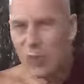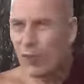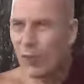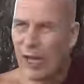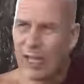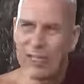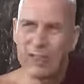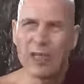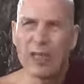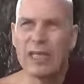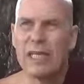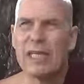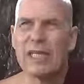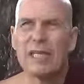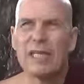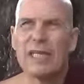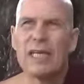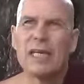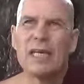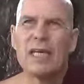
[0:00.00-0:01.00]
gradually
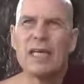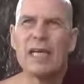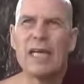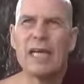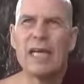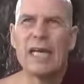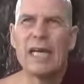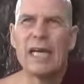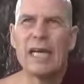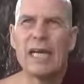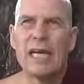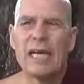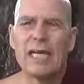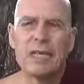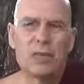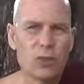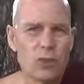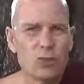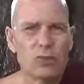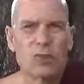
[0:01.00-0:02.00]
Uh,
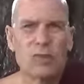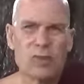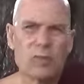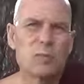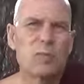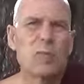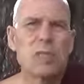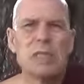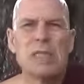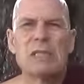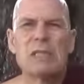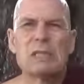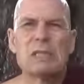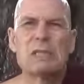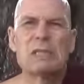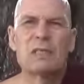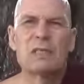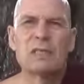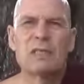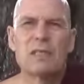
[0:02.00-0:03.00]
induce this
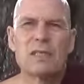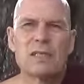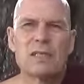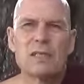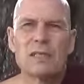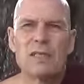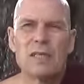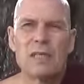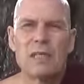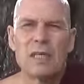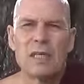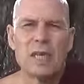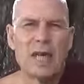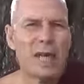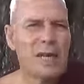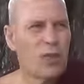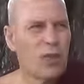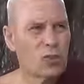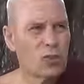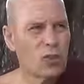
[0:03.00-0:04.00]
peace,
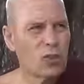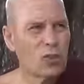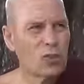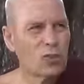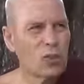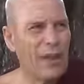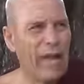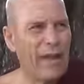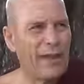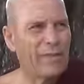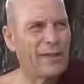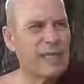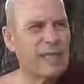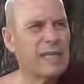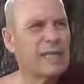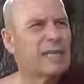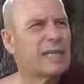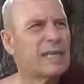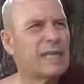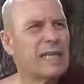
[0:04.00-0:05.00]
and also having
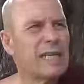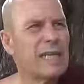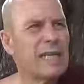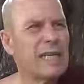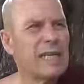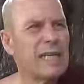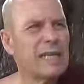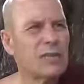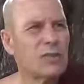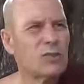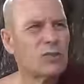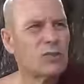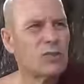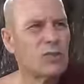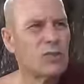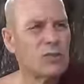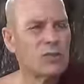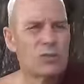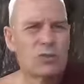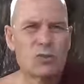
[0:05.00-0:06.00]
uh,
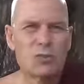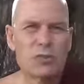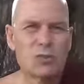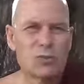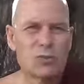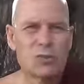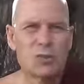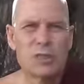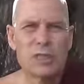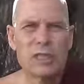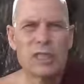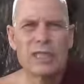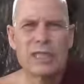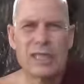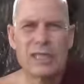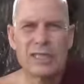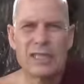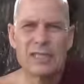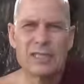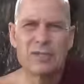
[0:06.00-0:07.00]
to see
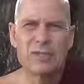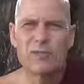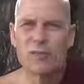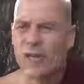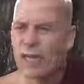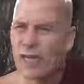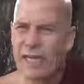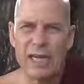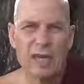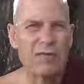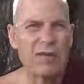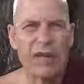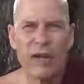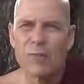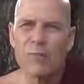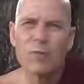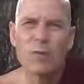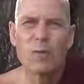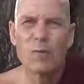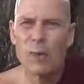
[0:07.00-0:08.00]
that this running
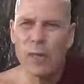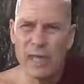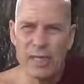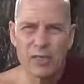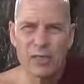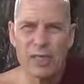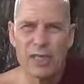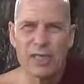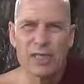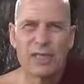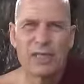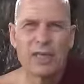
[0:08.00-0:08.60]
around for pleasure,